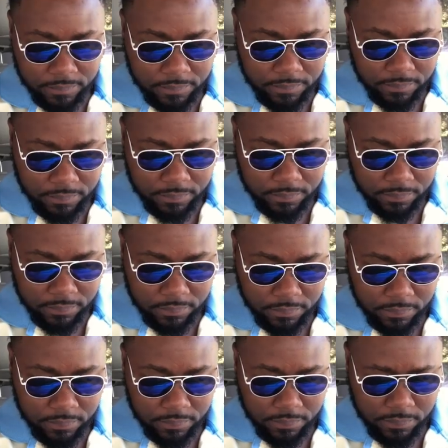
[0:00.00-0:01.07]

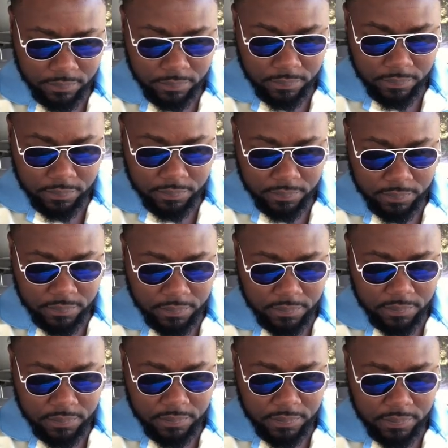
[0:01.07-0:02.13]

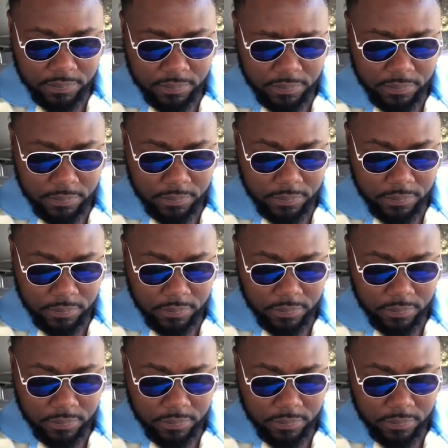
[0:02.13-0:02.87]
(silence)